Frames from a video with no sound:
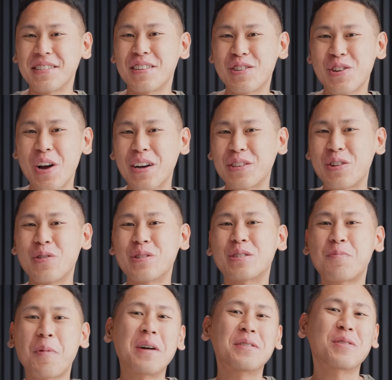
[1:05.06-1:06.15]
to Shokz who is
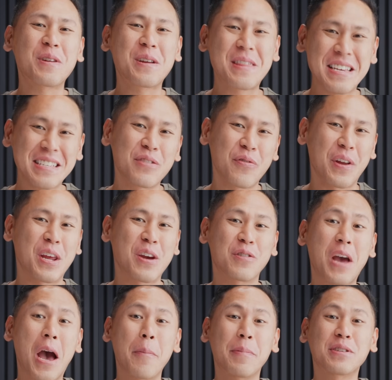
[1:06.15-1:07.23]
sponsoring this video to
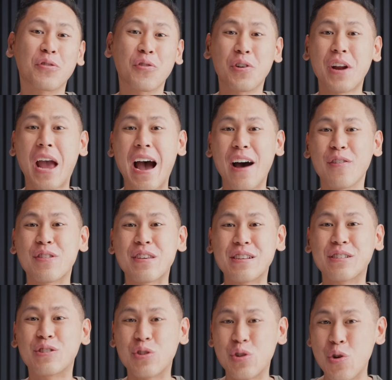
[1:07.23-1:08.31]
help us learn how these
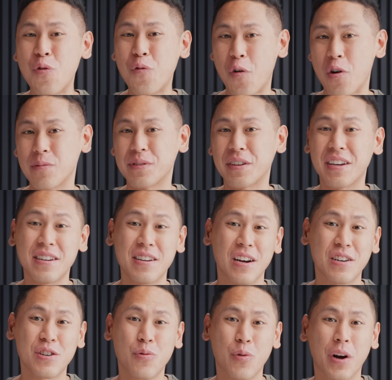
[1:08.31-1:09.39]
two forms of
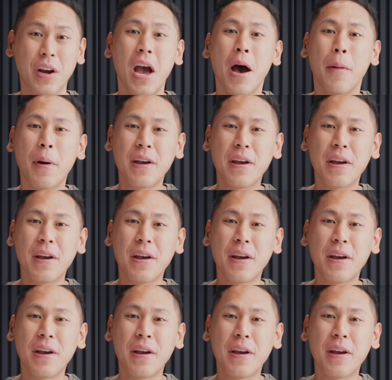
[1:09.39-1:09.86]
conduction work by